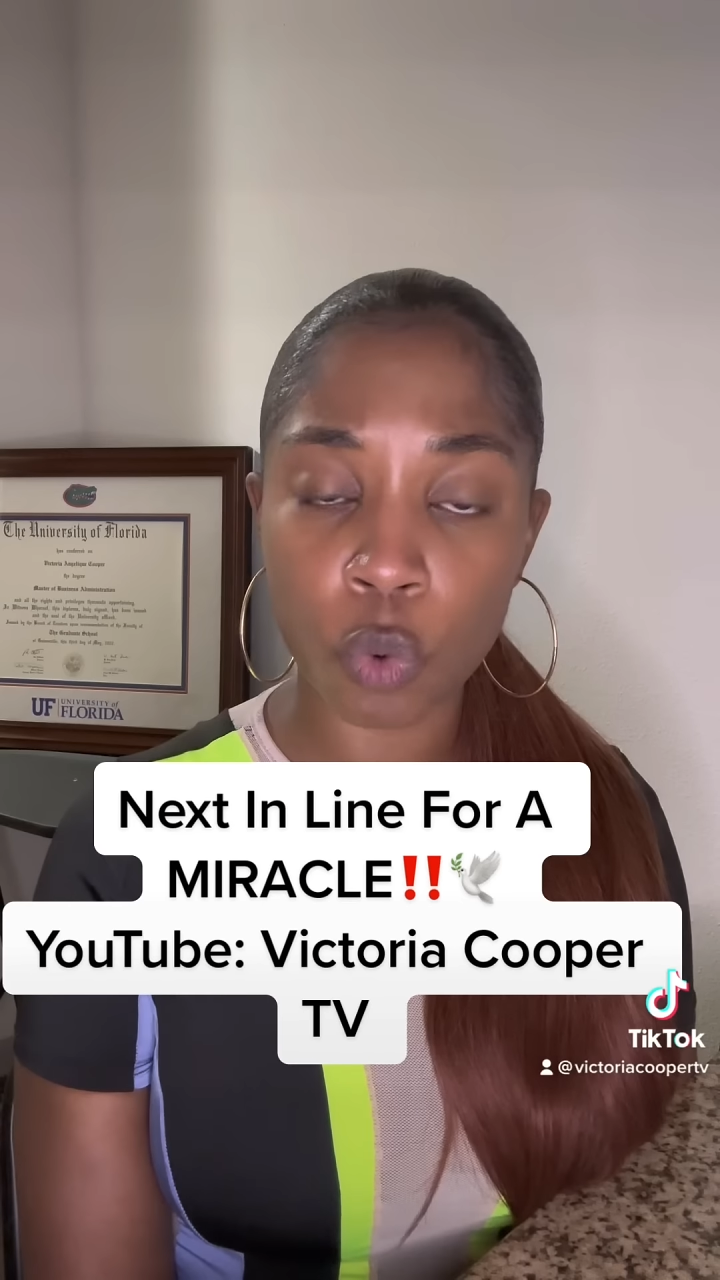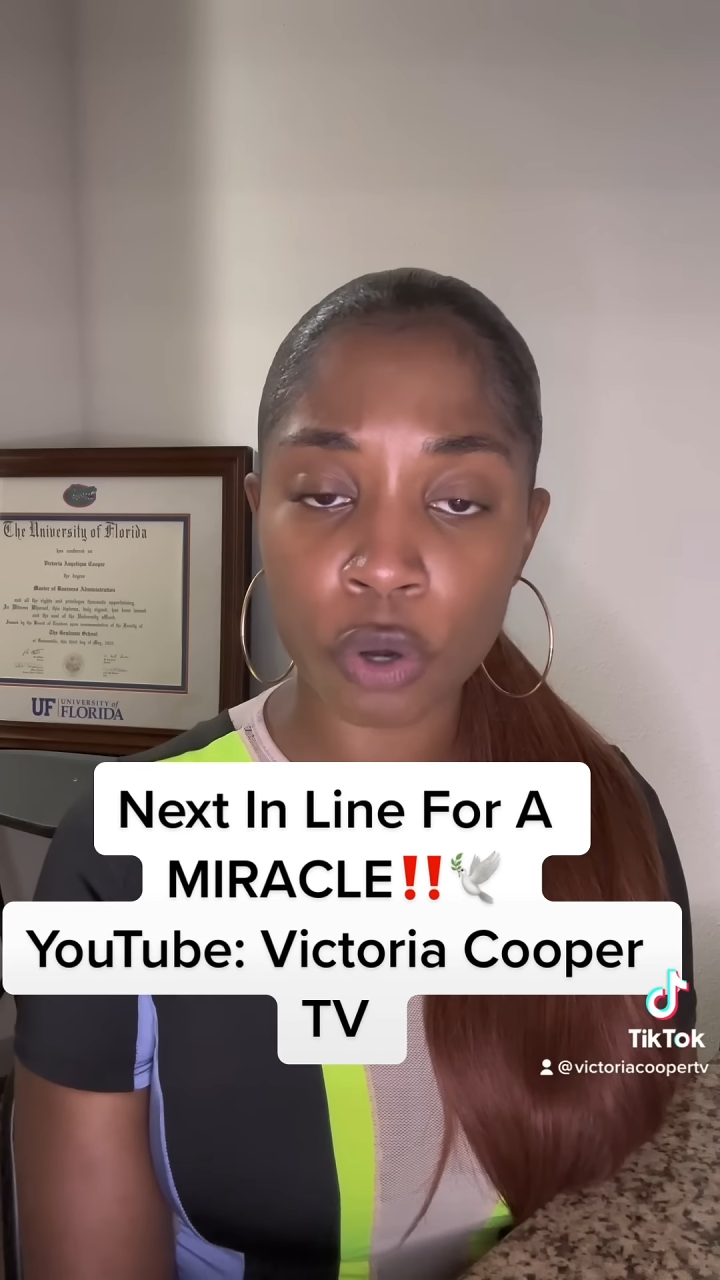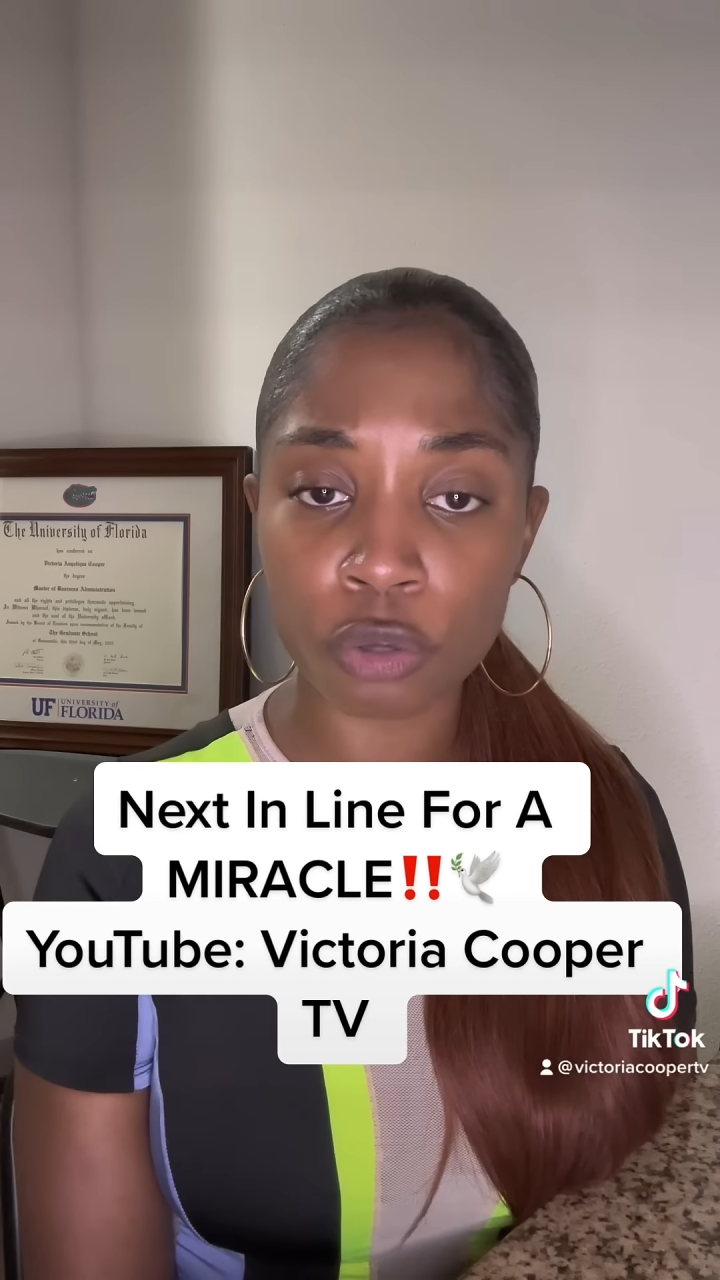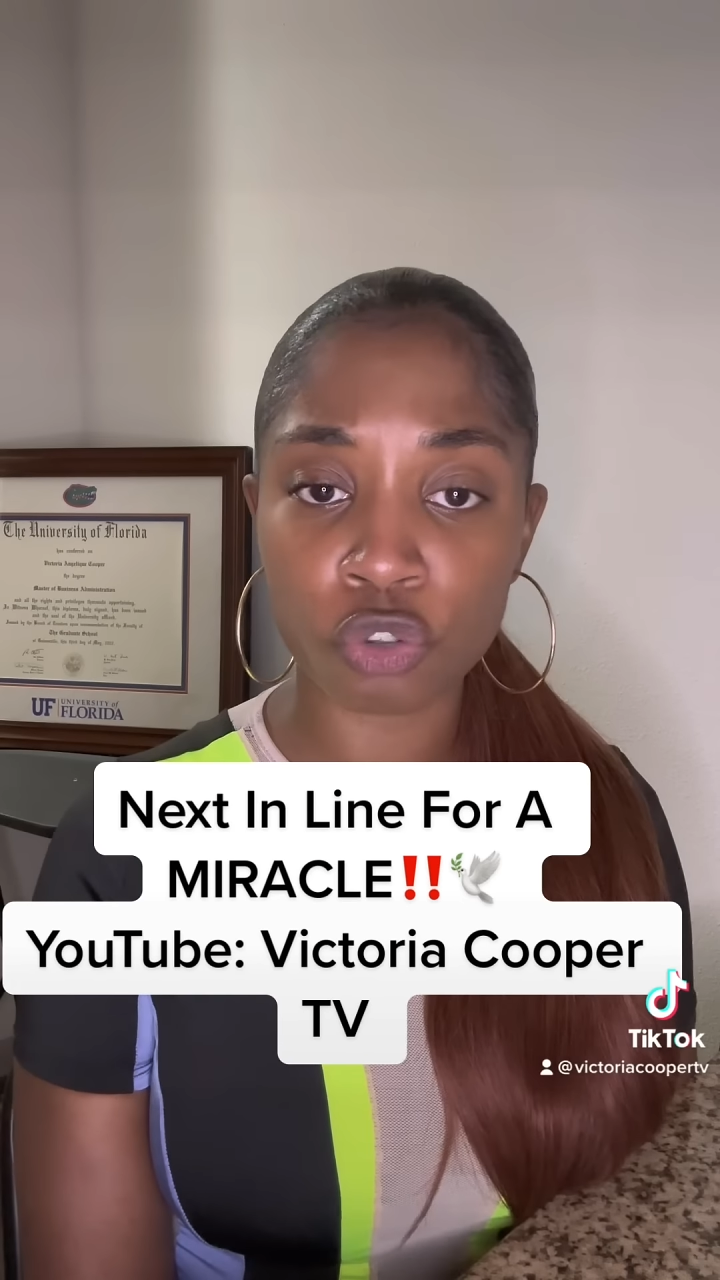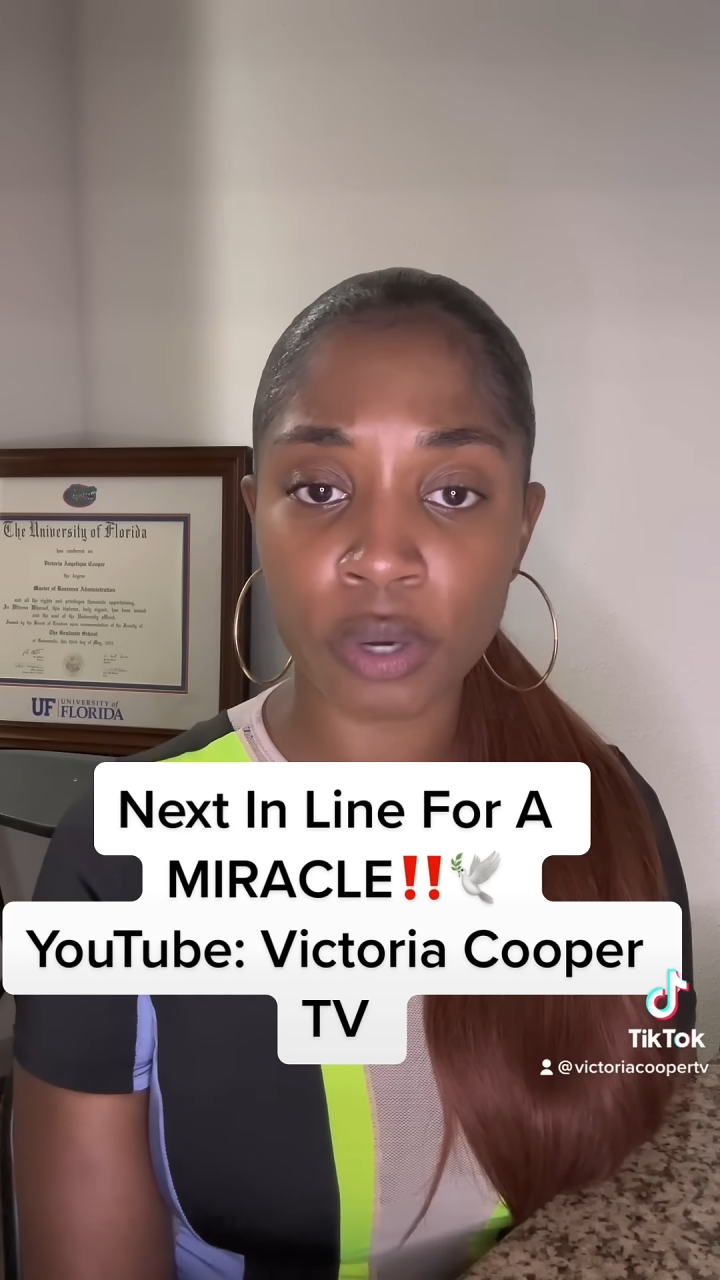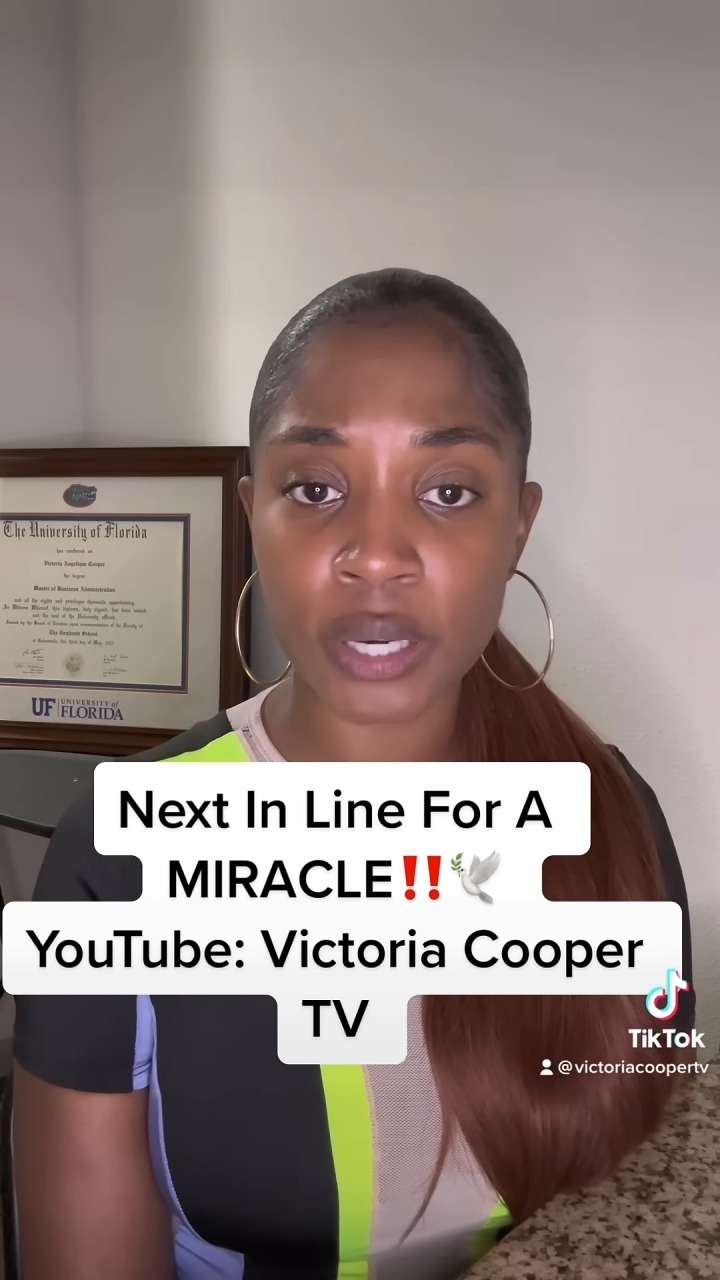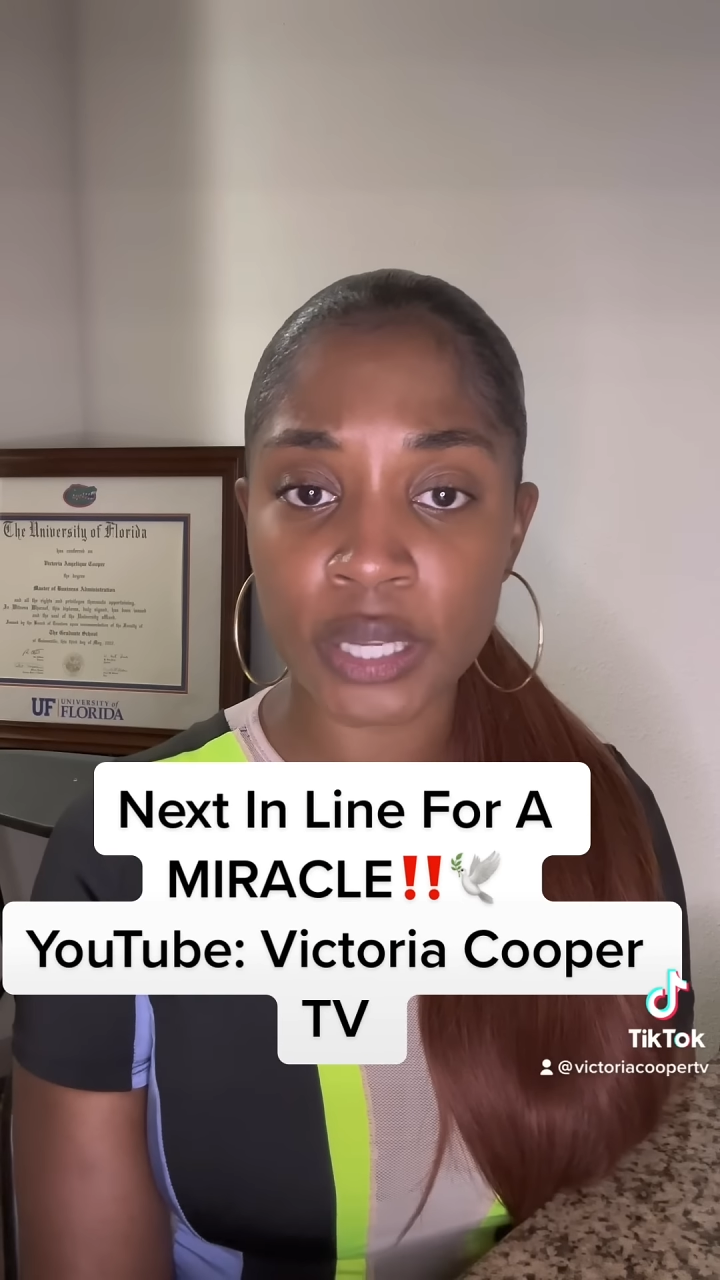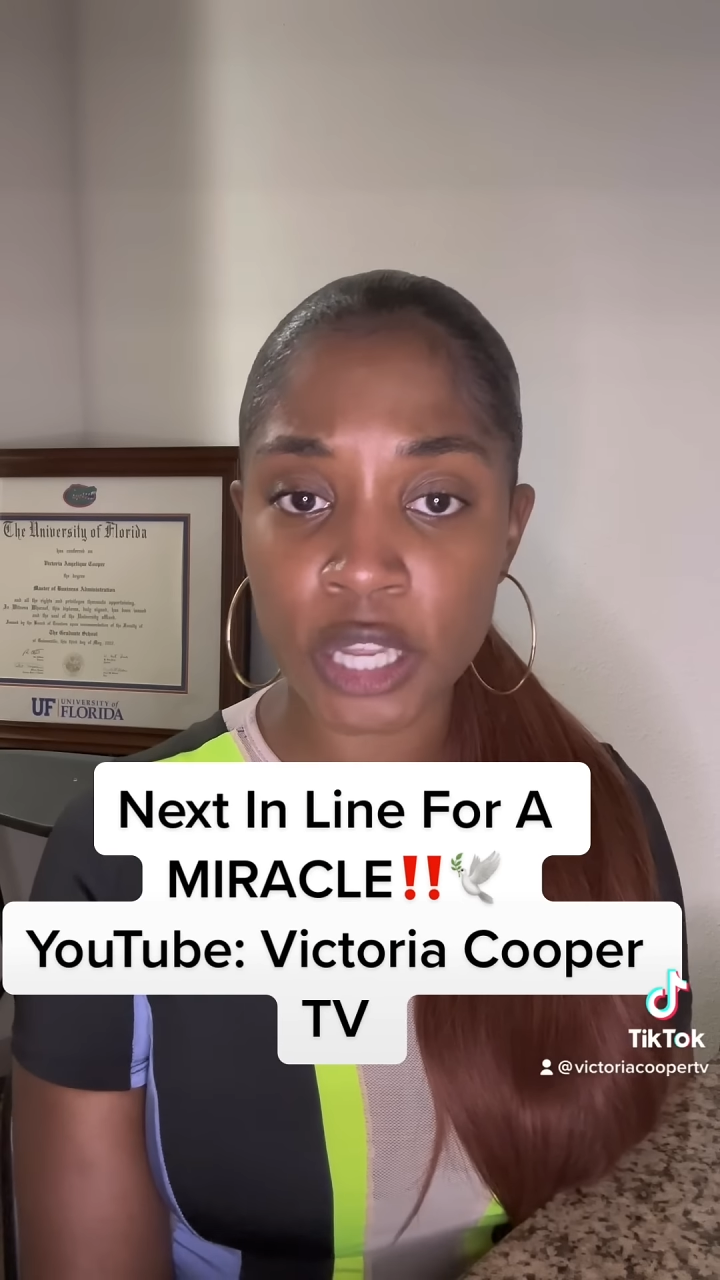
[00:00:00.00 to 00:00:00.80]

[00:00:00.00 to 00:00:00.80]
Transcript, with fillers: were in trying